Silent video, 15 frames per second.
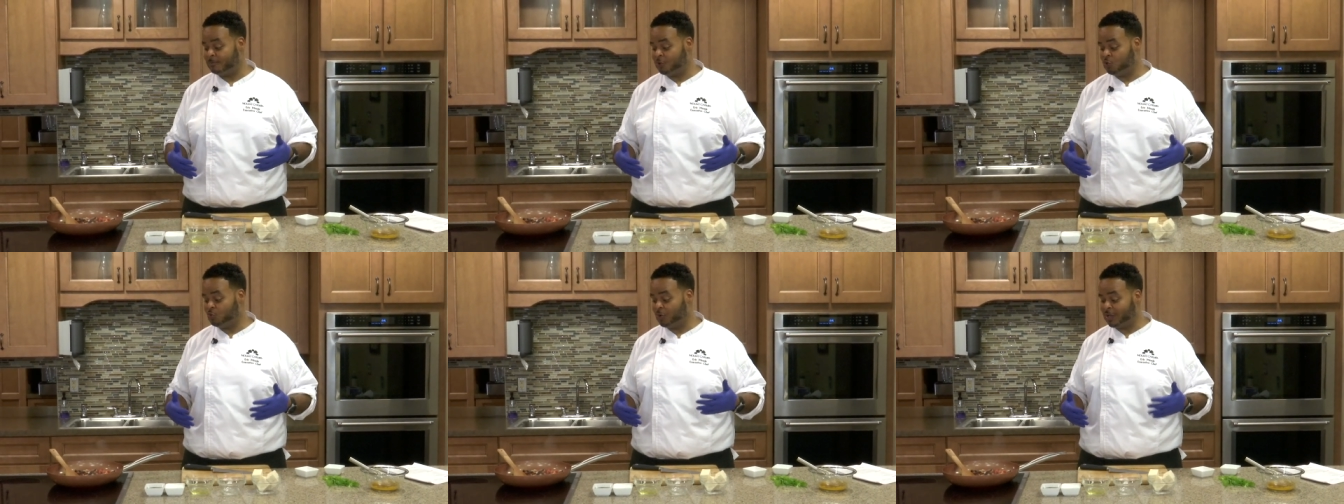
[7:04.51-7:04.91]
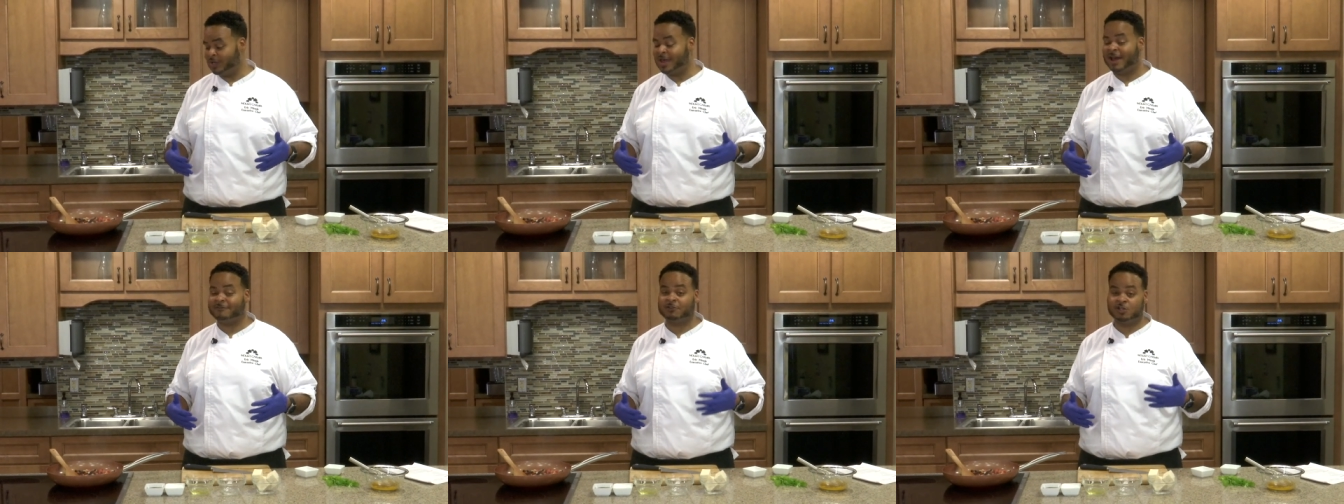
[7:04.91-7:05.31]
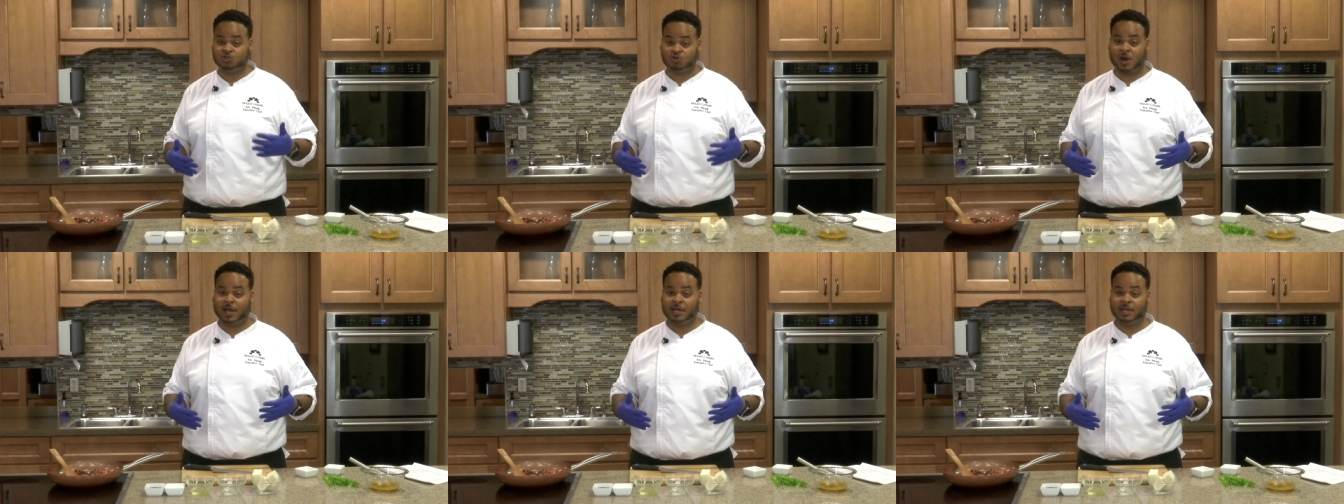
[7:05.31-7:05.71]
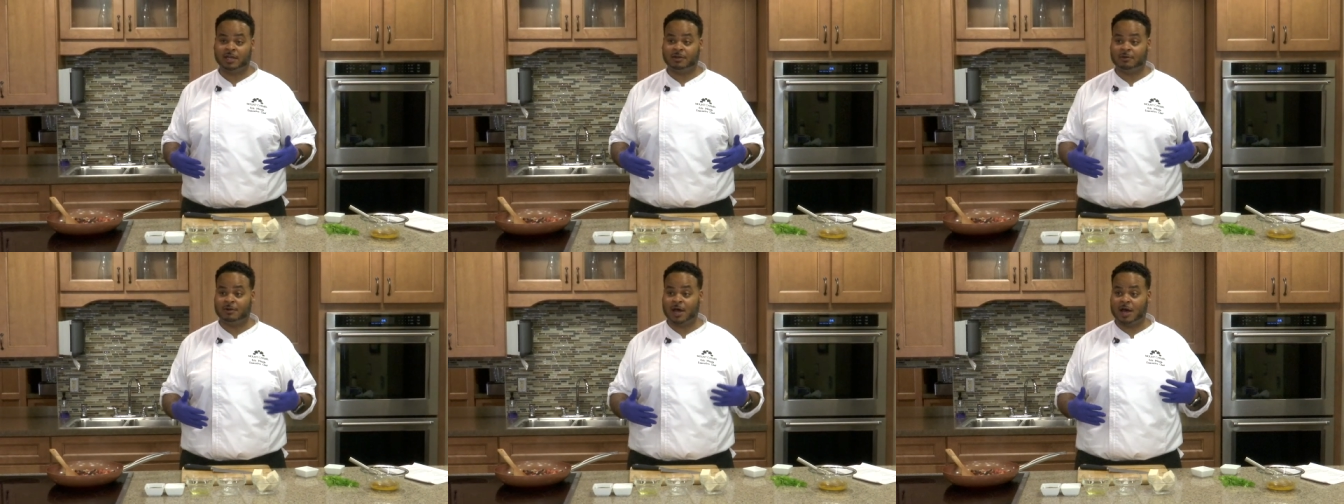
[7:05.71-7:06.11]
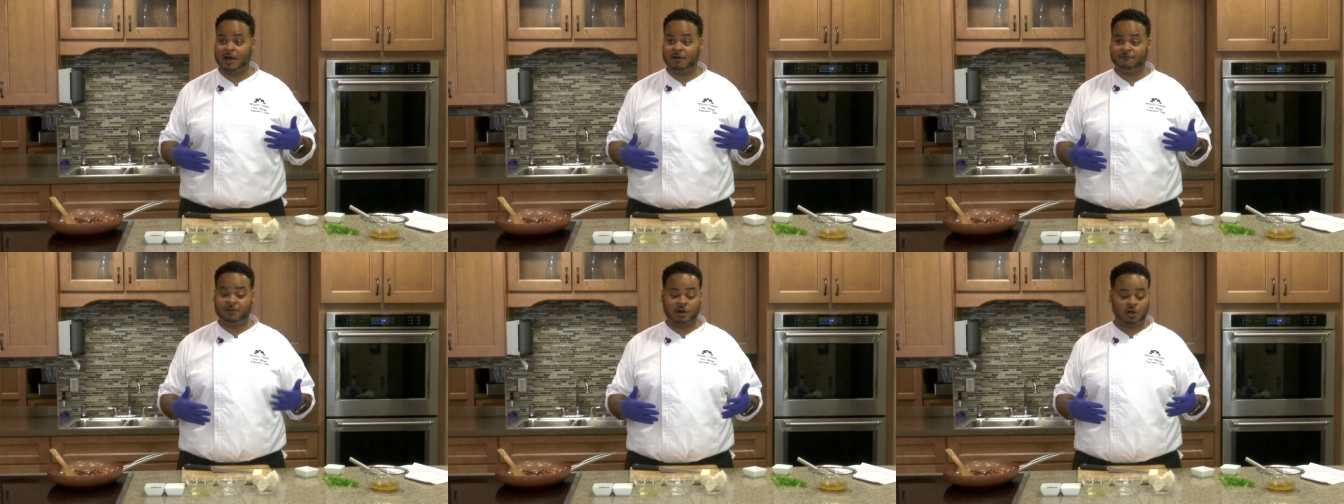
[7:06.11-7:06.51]
You really have to drain it
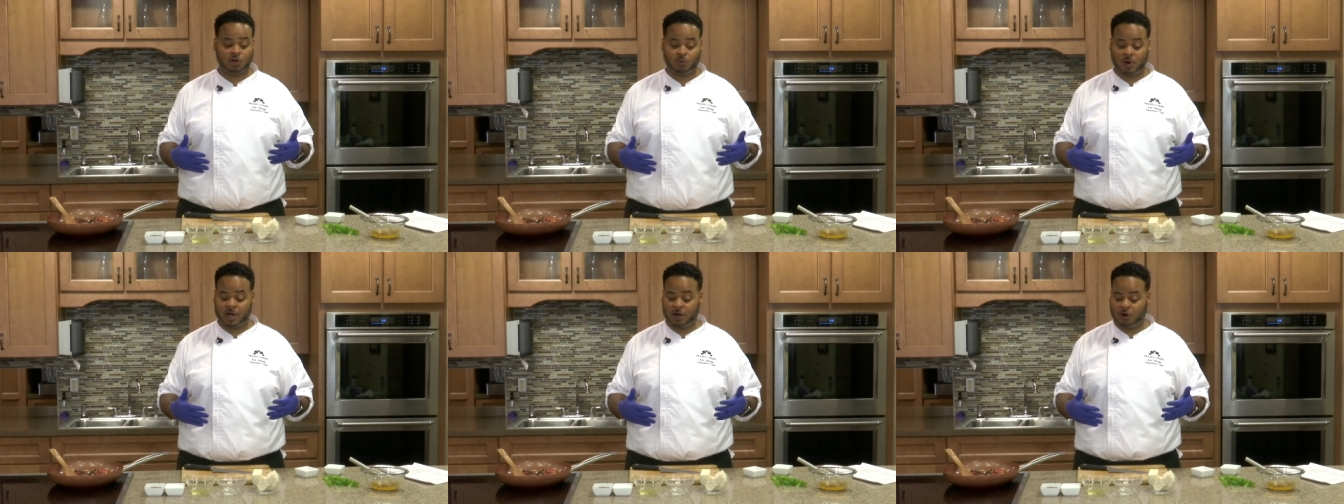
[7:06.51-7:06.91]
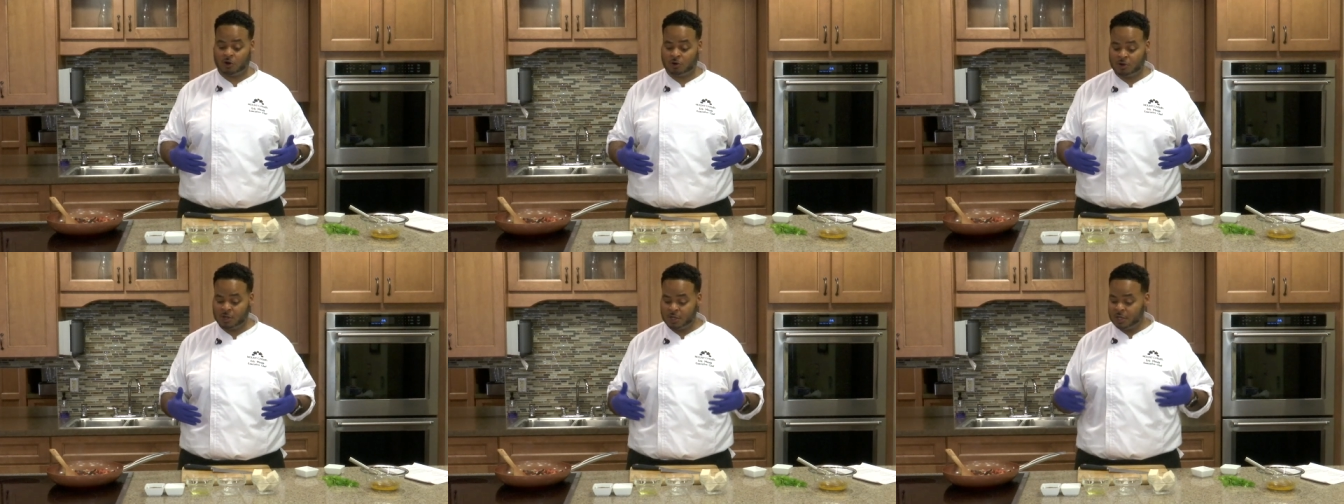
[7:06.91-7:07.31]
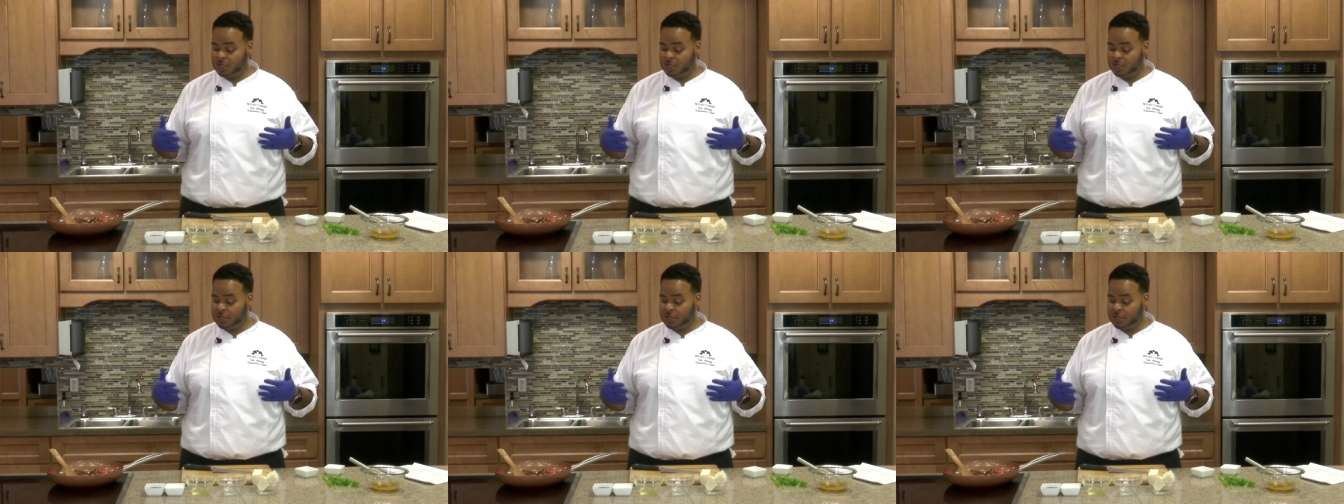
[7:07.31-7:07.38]
very well